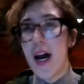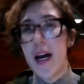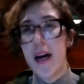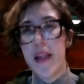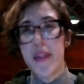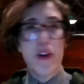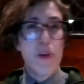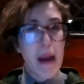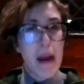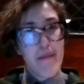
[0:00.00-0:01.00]
Uh, there are
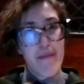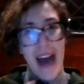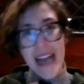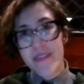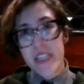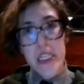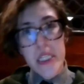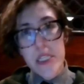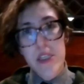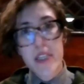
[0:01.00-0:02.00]
about five
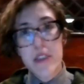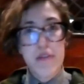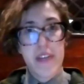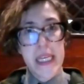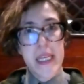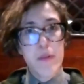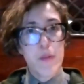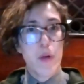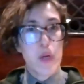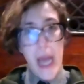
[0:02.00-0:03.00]
years intervening
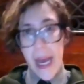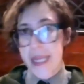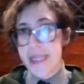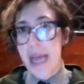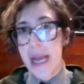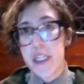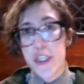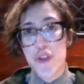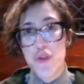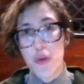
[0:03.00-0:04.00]
where we're not
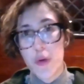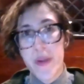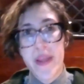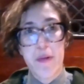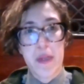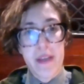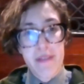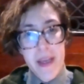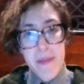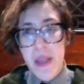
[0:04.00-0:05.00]
exactly sure where they were
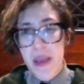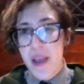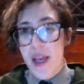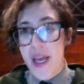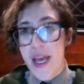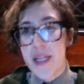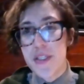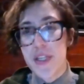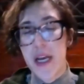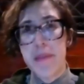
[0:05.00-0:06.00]
living.
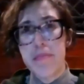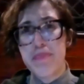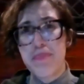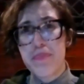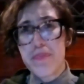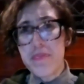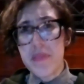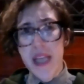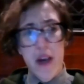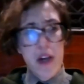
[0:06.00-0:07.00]
And um,
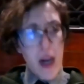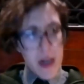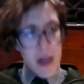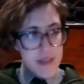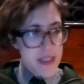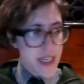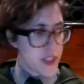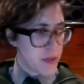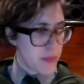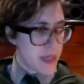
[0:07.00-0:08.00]
our archivist
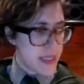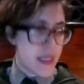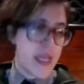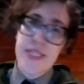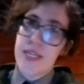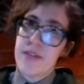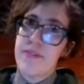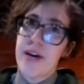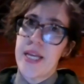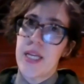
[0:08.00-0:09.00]
actually recently
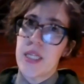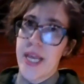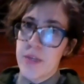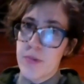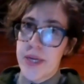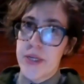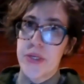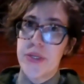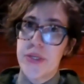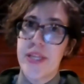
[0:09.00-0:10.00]
identified a land
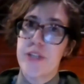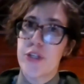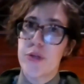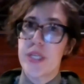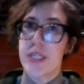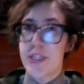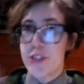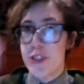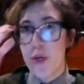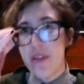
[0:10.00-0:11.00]
record that shows at
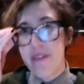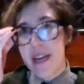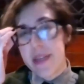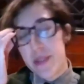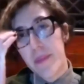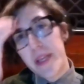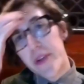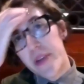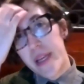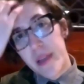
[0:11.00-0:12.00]
least Tony Vassall
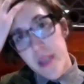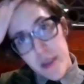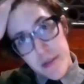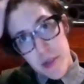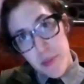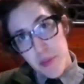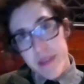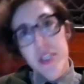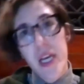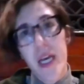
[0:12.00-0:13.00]
appearing for a
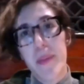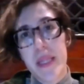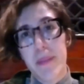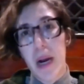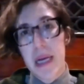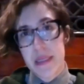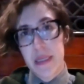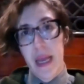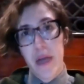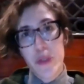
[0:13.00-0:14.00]
brief time in the
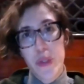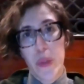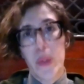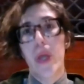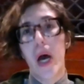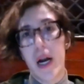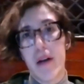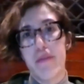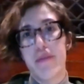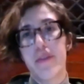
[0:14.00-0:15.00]
Boston household
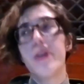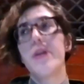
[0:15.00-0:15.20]
of